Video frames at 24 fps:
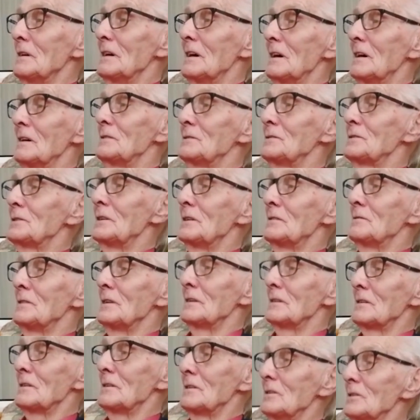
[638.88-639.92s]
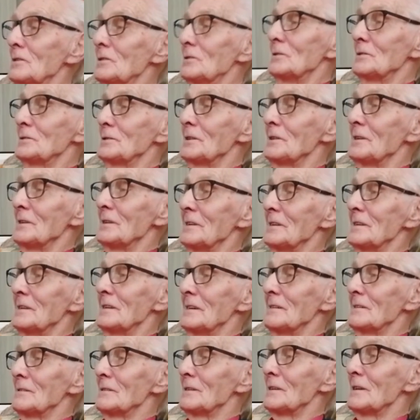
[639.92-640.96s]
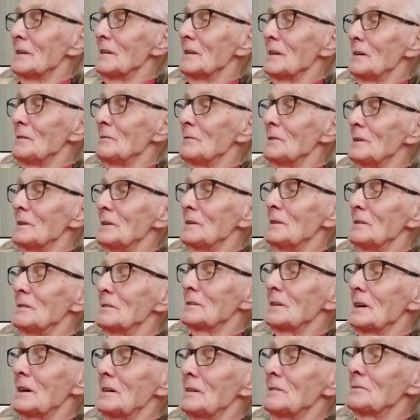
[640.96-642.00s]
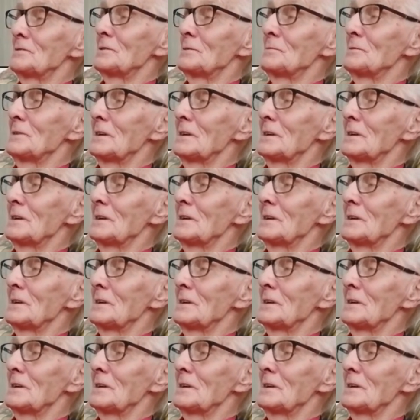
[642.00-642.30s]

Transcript: I was living out alone, and they really looked after me.